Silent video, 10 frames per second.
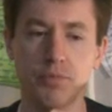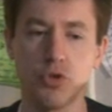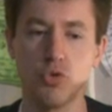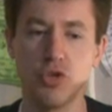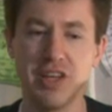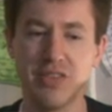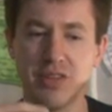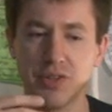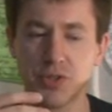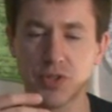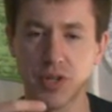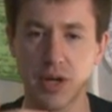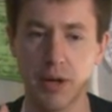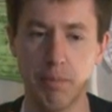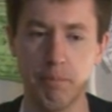you get this,
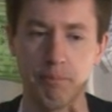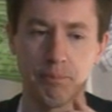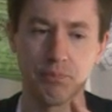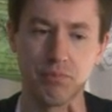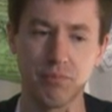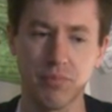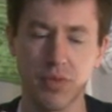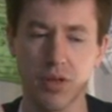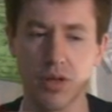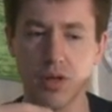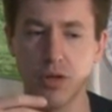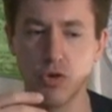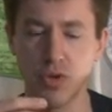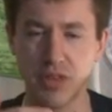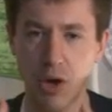you
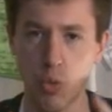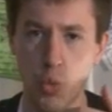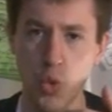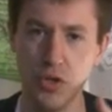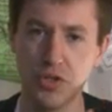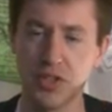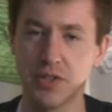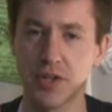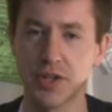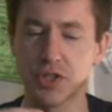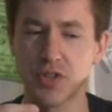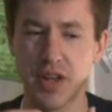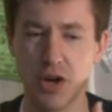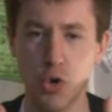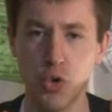get that wood sensation,
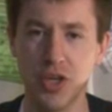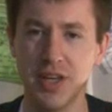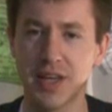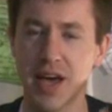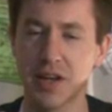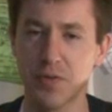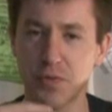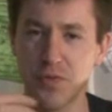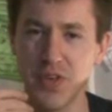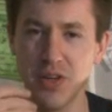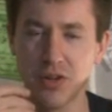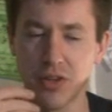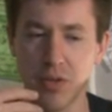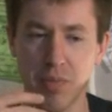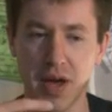that oaky kind of feel
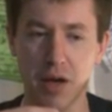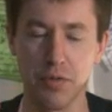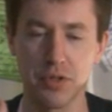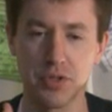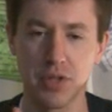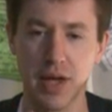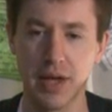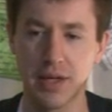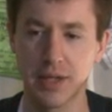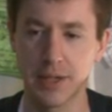in the mouth. It's like